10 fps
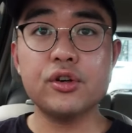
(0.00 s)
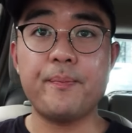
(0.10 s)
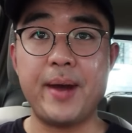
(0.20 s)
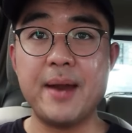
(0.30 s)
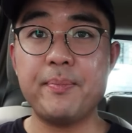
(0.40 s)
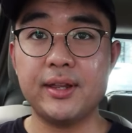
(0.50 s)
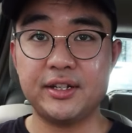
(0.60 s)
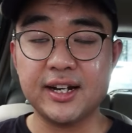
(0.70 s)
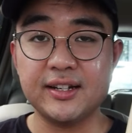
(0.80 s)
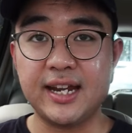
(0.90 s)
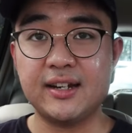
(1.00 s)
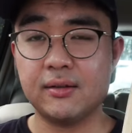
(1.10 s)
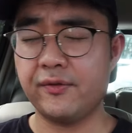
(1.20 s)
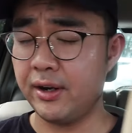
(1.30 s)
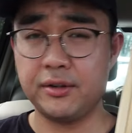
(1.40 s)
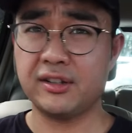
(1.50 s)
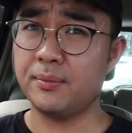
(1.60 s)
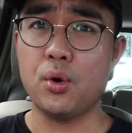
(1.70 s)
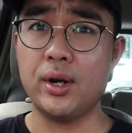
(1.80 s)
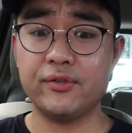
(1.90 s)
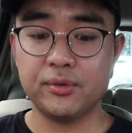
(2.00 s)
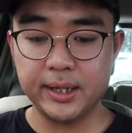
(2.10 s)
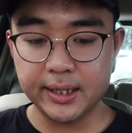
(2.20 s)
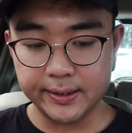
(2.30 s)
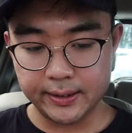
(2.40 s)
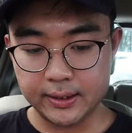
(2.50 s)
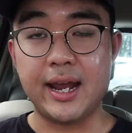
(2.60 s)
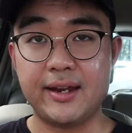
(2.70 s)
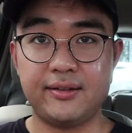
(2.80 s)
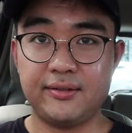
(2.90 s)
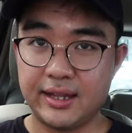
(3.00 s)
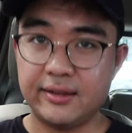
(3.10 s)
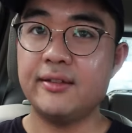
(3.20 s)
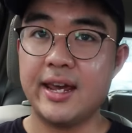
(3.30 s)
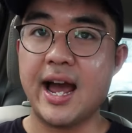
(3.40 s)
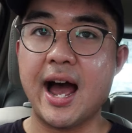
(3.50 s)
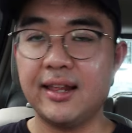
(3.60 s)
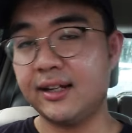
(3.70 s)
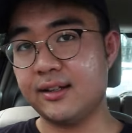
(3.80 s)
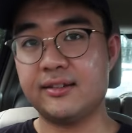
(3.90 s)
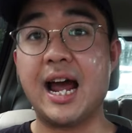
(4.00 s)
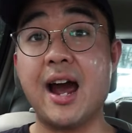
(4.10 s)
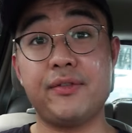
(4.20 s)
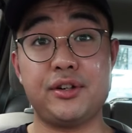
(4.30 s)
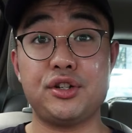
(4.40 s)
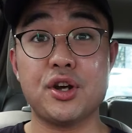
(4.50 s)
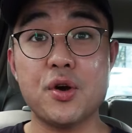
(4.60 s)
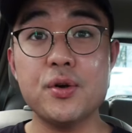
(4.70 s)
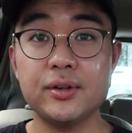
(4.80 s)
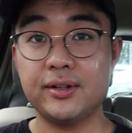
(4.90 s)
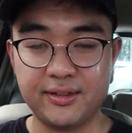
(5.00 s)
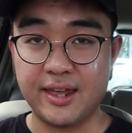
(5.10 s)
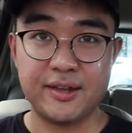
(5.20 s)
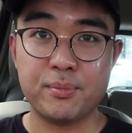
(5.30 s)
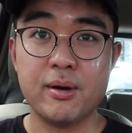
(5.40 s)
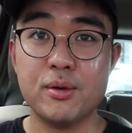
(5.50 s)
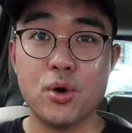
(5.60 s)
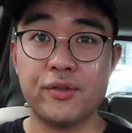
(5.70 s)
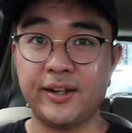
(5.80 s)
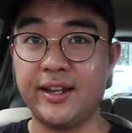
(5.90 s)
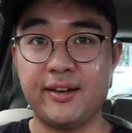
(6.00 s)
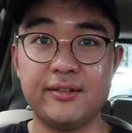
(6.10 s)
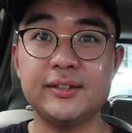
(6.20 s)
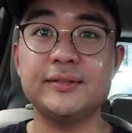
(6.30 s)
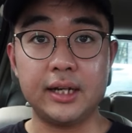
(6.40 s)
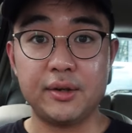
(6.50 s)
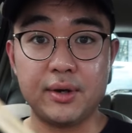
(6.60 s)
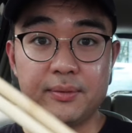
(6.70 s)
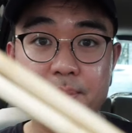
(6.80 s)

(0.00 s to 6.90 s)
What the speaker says: not bad, but the chicken tenders are very disappointing for me and they are like the star of the show and they're probably the worst thing here. Anyways,